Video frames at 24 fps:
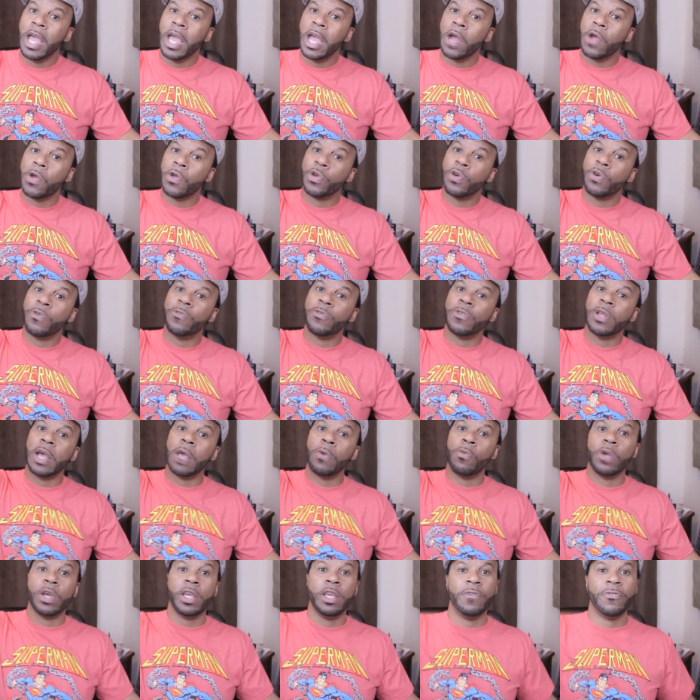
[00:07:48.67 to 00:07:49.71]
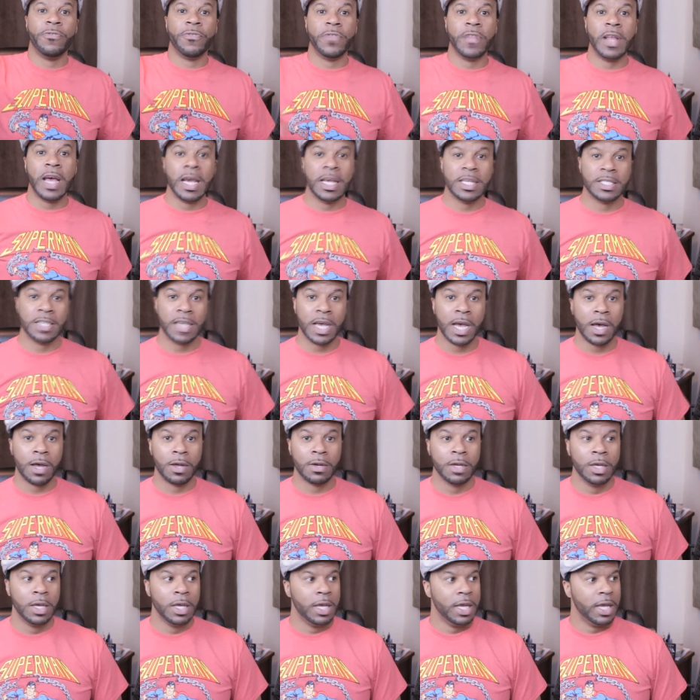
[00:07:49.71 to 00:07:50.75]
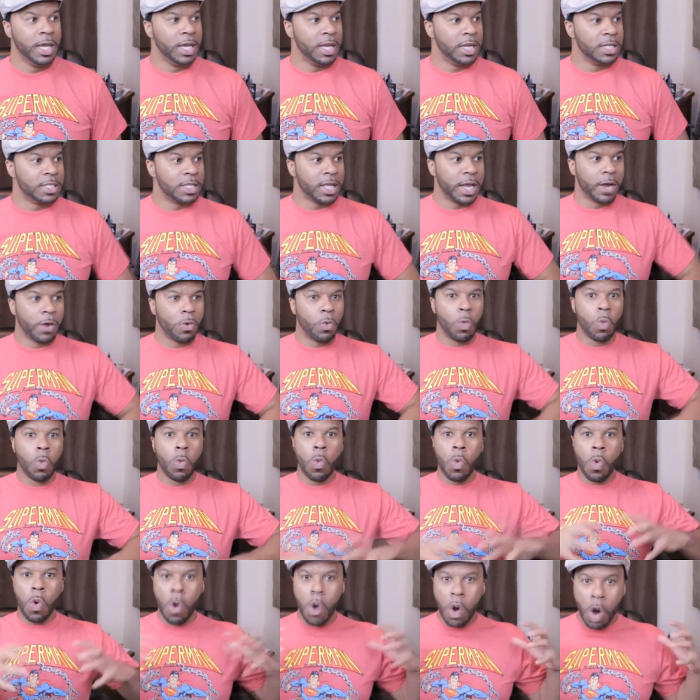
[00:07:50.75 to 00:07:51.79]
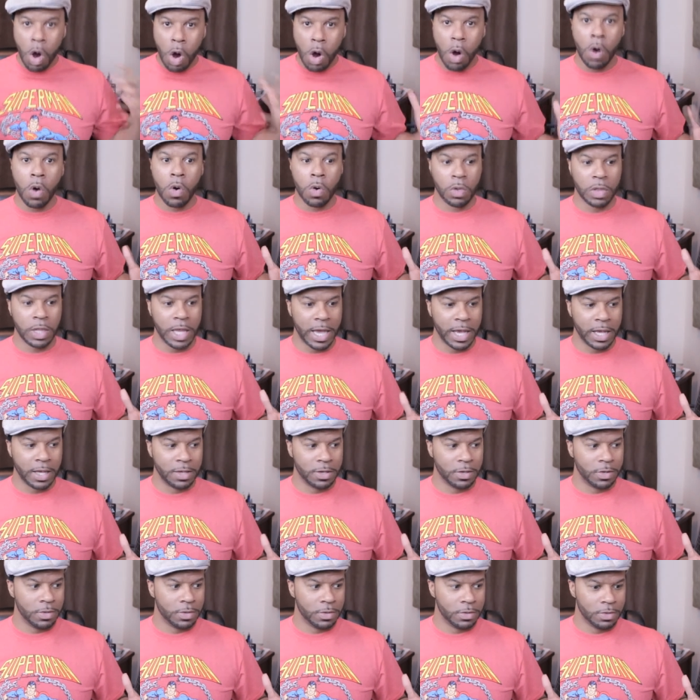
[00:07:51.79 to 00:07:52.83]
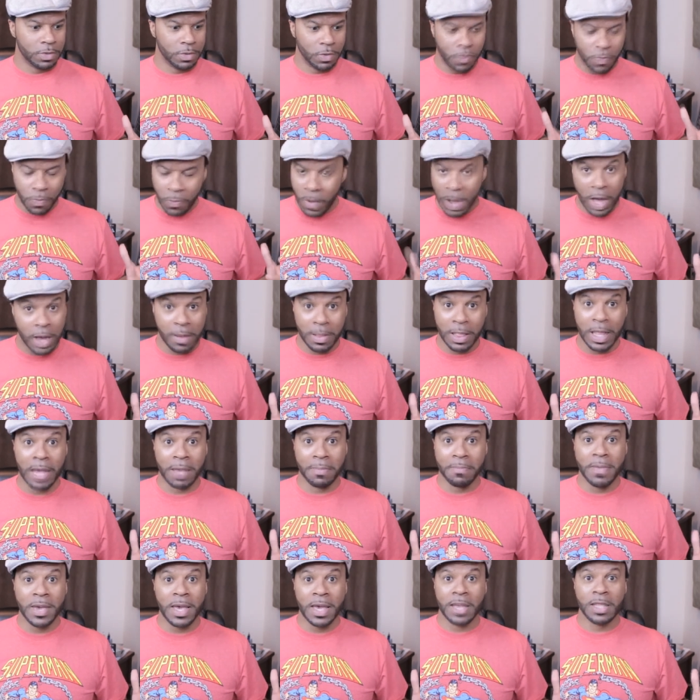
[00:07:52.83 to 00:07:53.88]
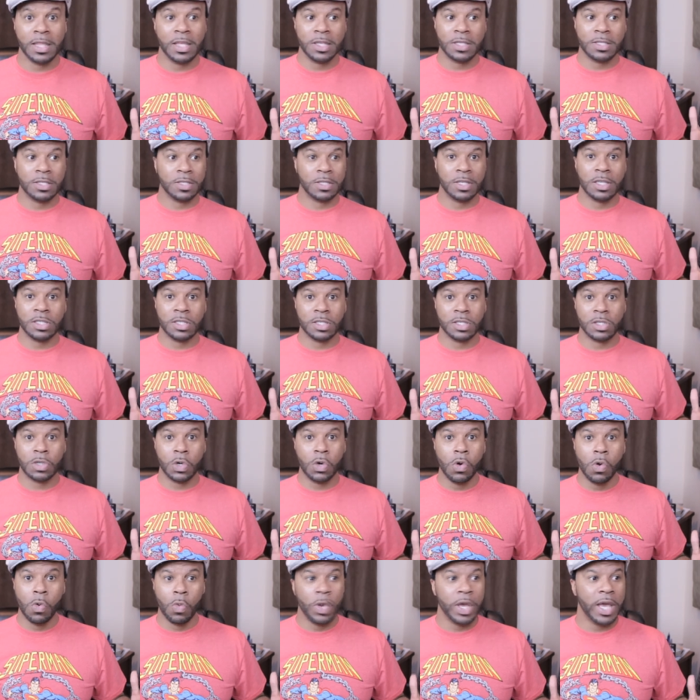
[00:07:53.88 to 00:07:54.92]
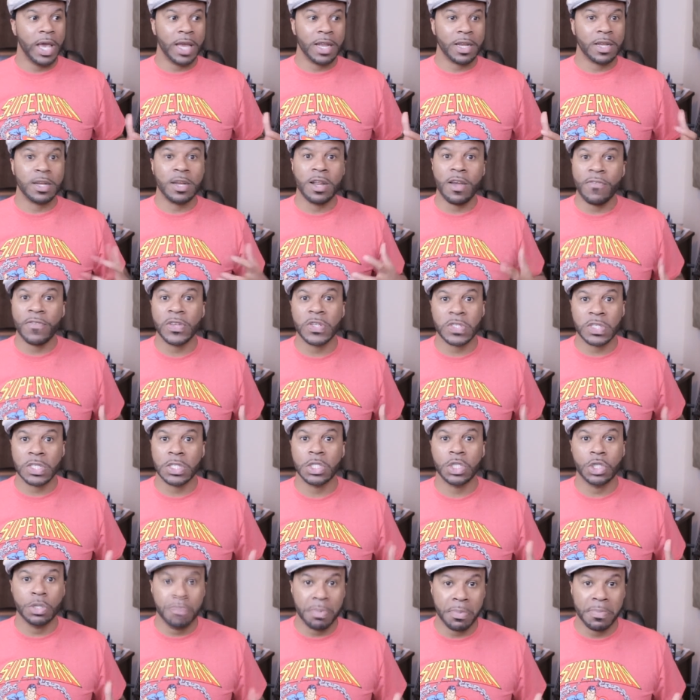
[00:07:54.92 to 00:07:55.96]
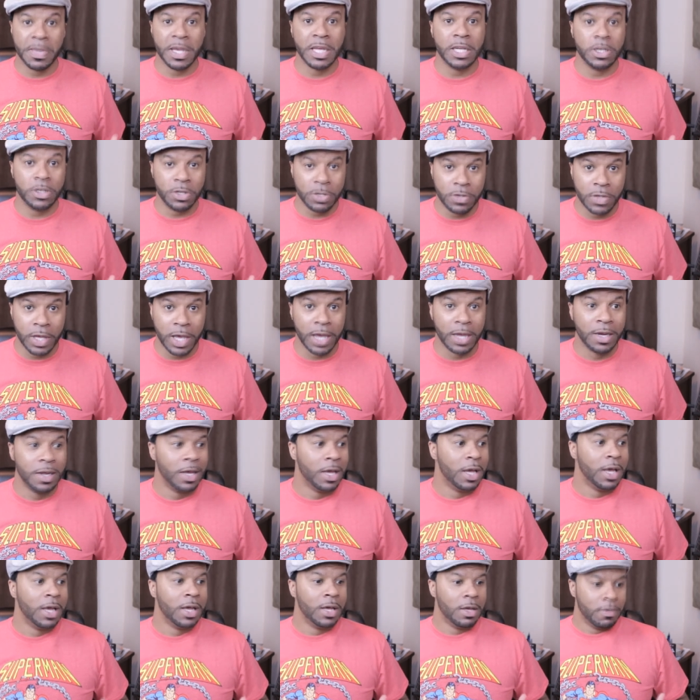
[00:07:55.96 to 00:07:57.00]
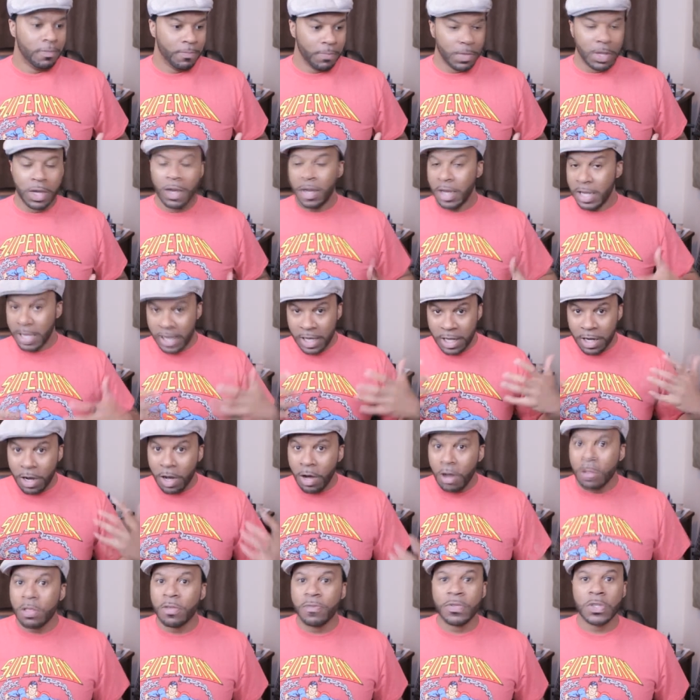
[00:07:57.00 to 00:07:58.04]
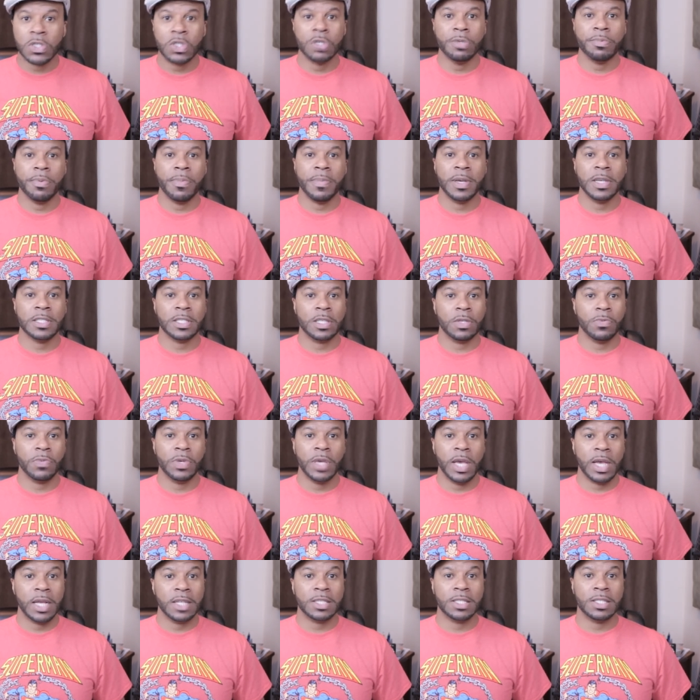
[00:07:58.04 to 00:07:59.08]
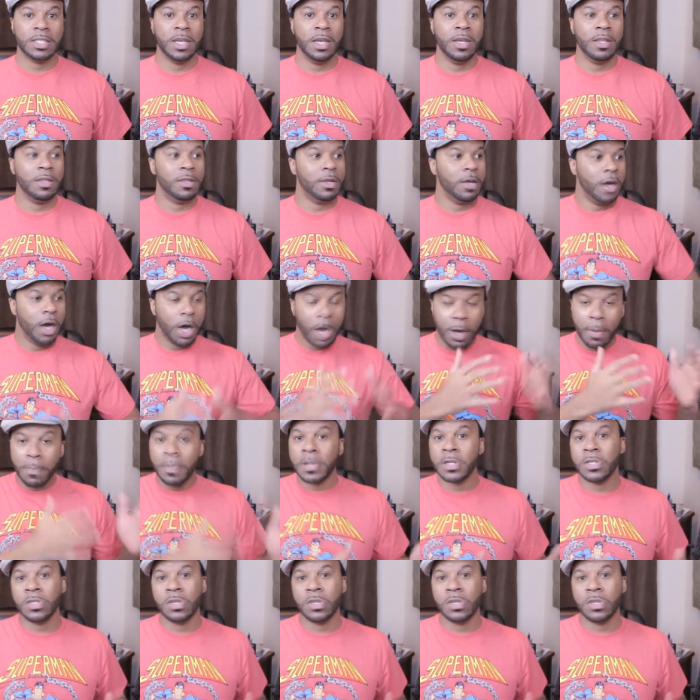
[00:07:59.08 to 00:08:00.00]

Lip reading: aerial flight where he flies out. And it's like, whoa, like, wow, like, man, this is cool. We had never seen Superman do that. Again, all of the Supermans that we had seen up